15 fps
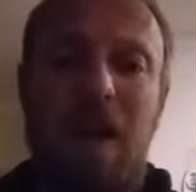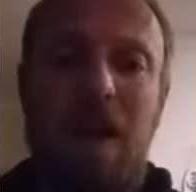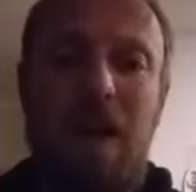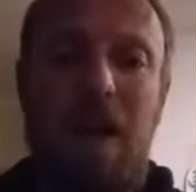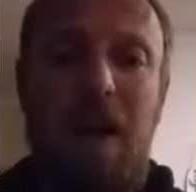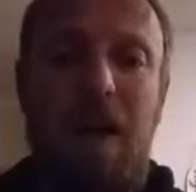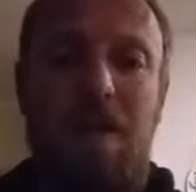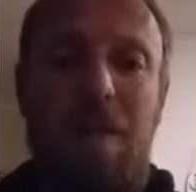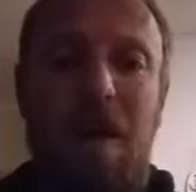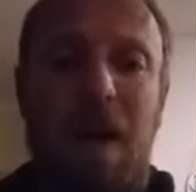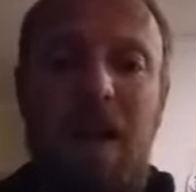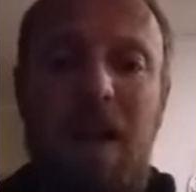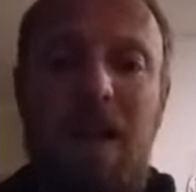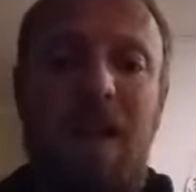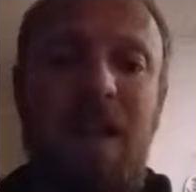
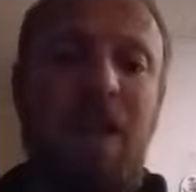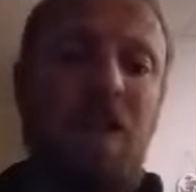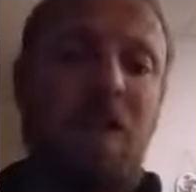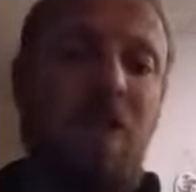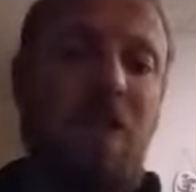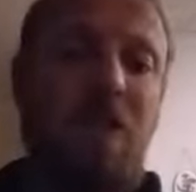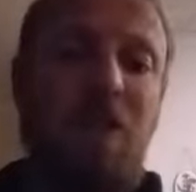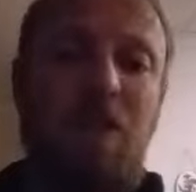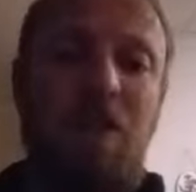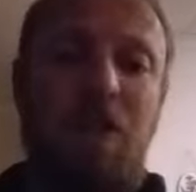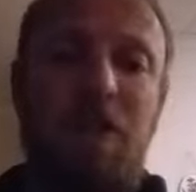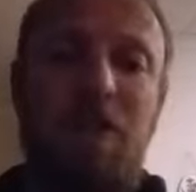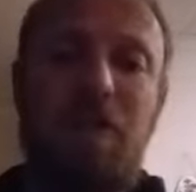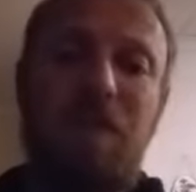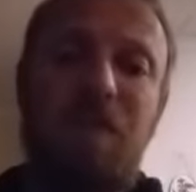honey, stew
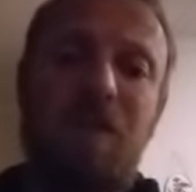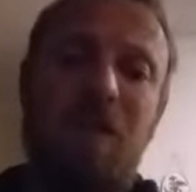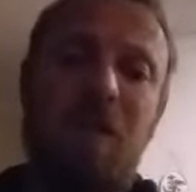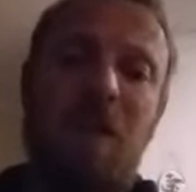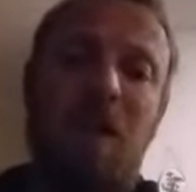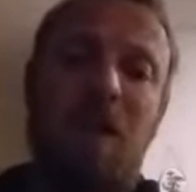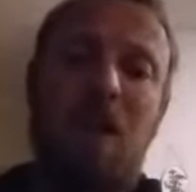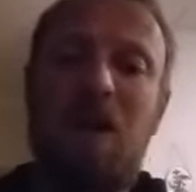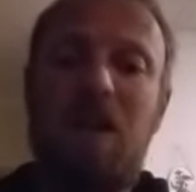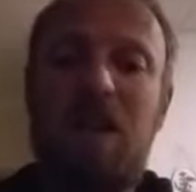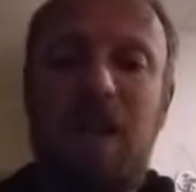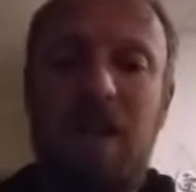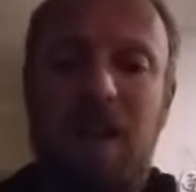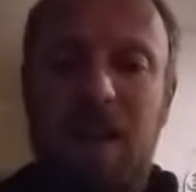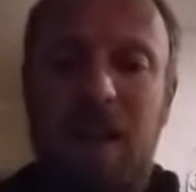cubes, hard
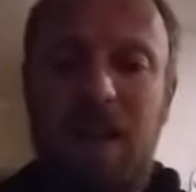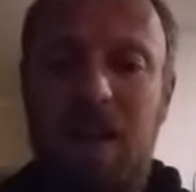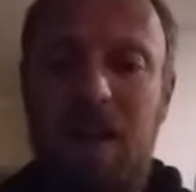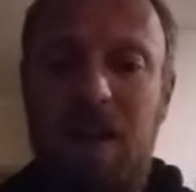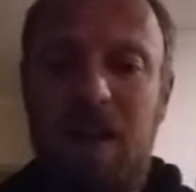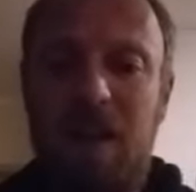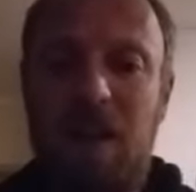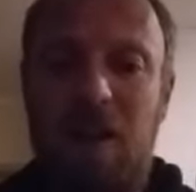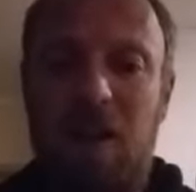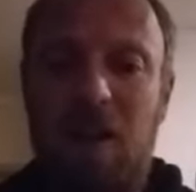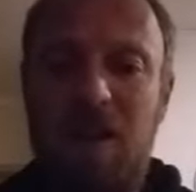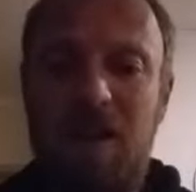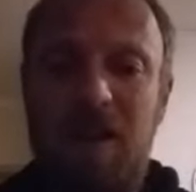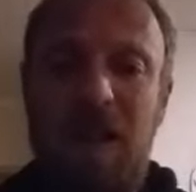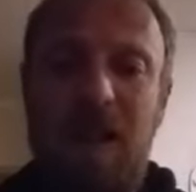liquor,
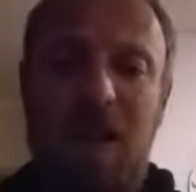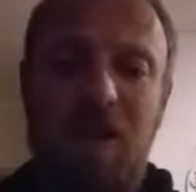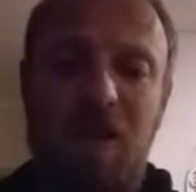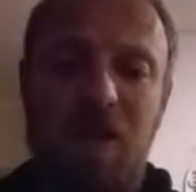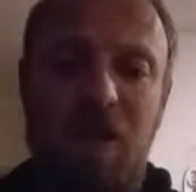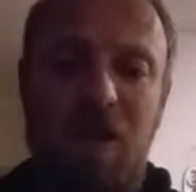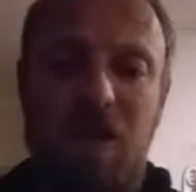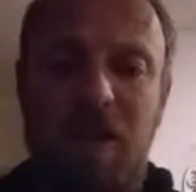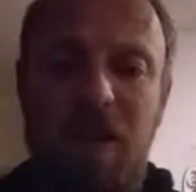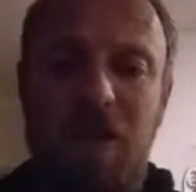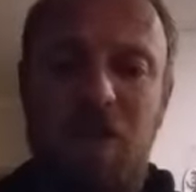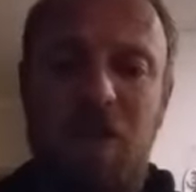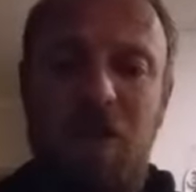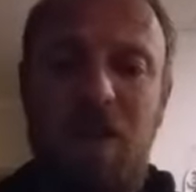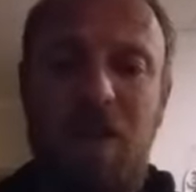hardtack, salt and
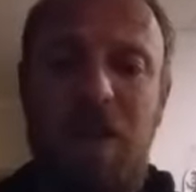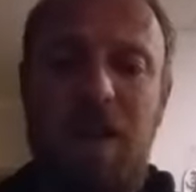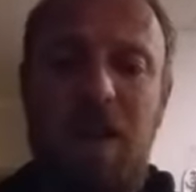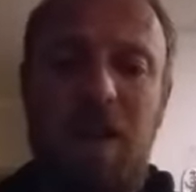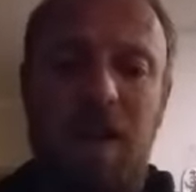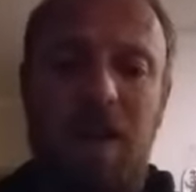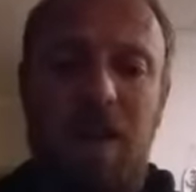sugar,